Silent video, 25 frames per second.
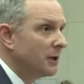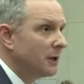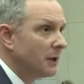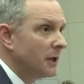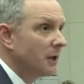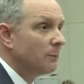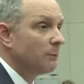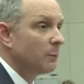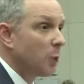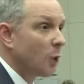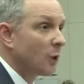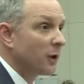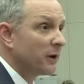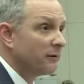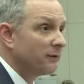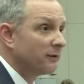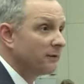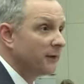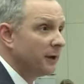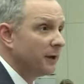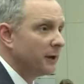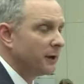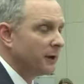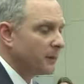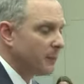an important
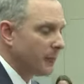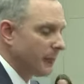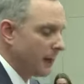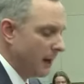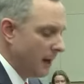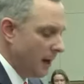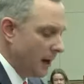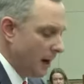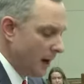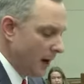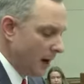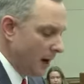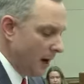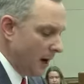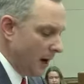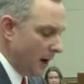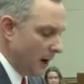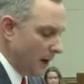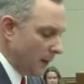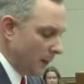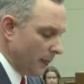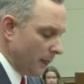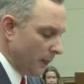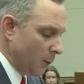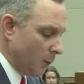figure.
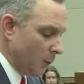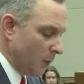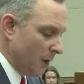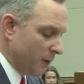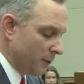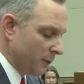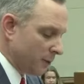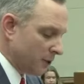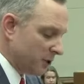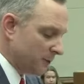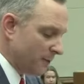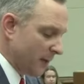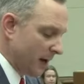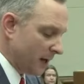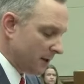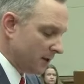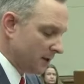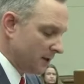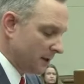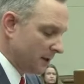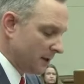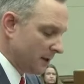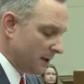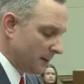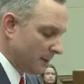With respect
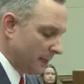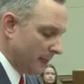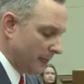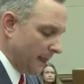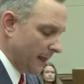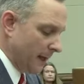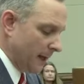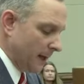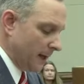to the